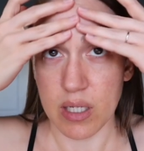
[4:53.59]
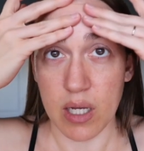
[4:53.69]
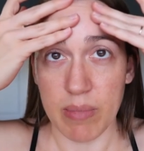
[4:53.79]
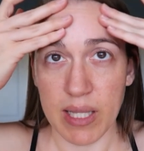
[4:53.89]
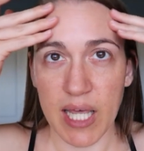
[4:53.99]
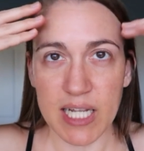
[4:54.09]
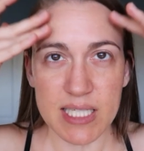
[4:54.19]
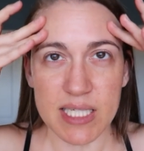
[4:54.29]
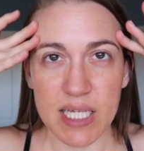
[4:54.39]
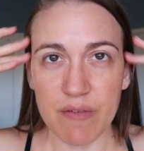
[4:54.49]
Um, I let
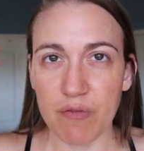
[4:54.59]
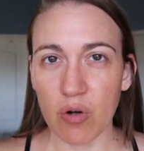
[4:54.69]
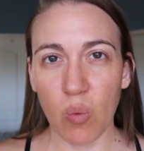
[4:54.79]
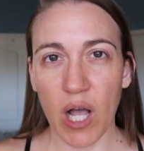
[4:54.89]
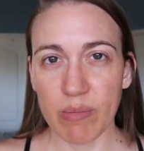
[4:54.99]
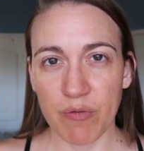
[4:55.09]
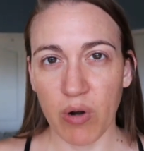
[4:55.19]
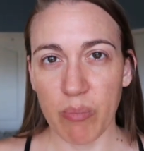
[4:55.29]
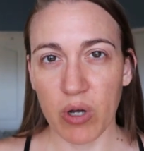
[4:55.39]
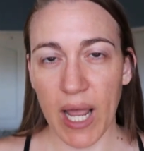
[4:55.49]
it sit for a while
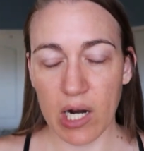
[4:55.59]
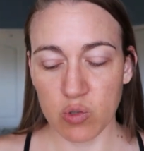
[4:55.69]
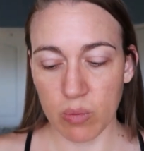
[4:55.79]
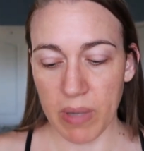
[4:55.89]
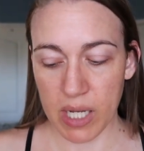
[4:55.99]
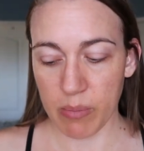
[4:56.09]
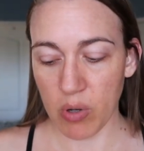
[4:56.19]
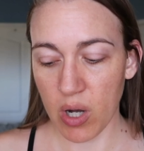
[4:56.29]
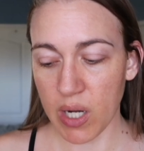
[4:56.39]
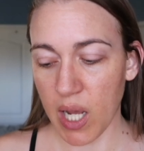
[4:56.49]
before I put actual makeup
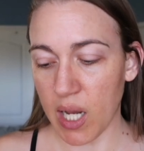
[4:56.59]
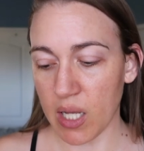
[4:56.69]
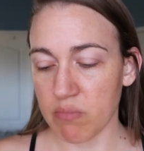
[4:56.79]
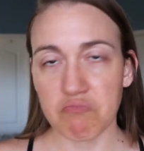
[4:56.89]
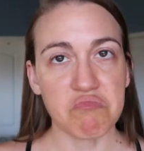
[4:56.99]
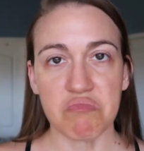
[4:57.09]
on and it